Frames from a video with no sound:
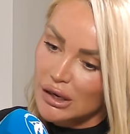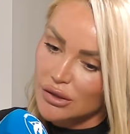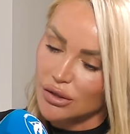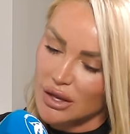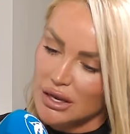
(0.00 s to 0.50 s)

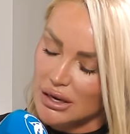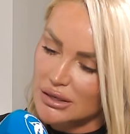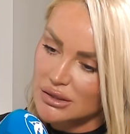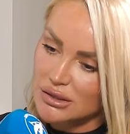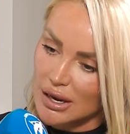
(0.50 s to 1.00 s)
the thing
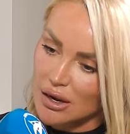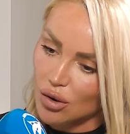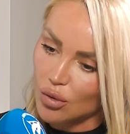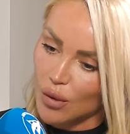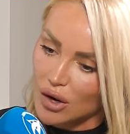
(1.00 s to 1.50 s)
is is like
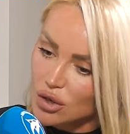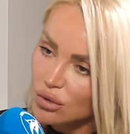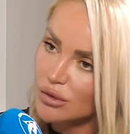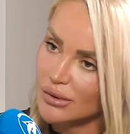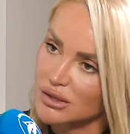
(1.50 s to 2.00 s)
when you
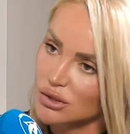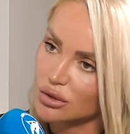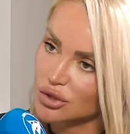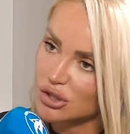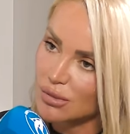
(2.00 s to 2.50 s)
come in as a
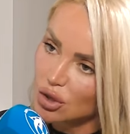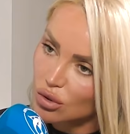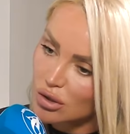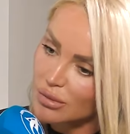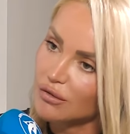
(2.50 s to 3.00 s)
customer
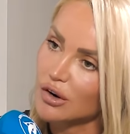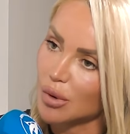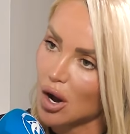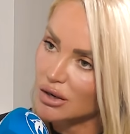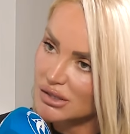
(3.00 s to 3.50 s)
you're coming in for a
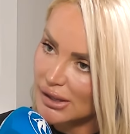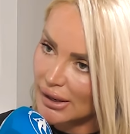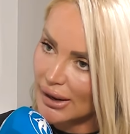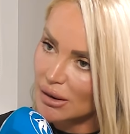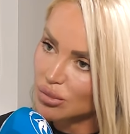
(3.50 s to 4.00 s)
party
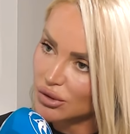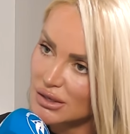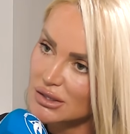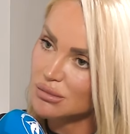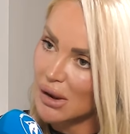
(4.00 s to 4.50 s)
that night but
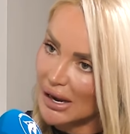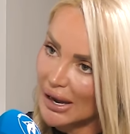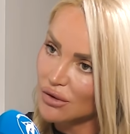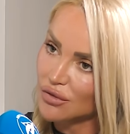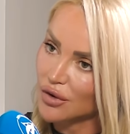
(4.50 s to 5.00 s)
this is my
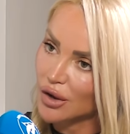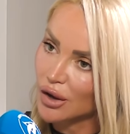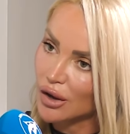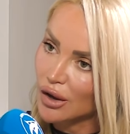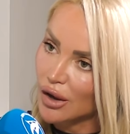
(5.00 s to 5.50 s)
life
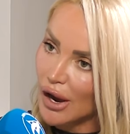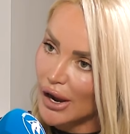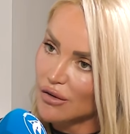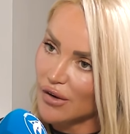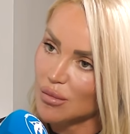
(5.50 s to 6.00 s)

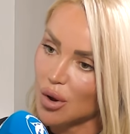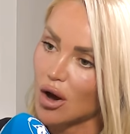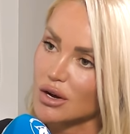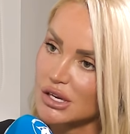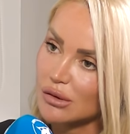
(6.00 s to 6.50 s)
and if I
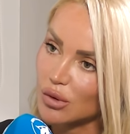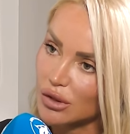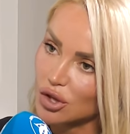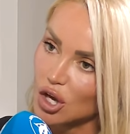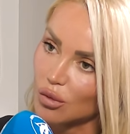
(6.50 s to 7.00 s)
party
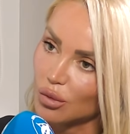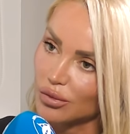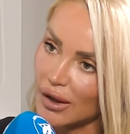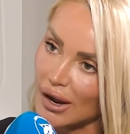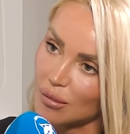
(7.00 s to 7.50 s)
with you,
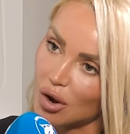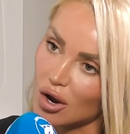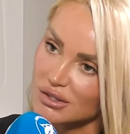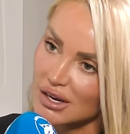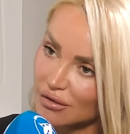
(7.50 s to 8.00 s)
then I
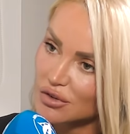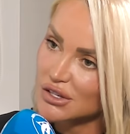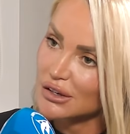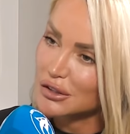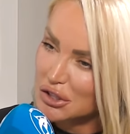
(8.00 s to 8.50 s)
party every single.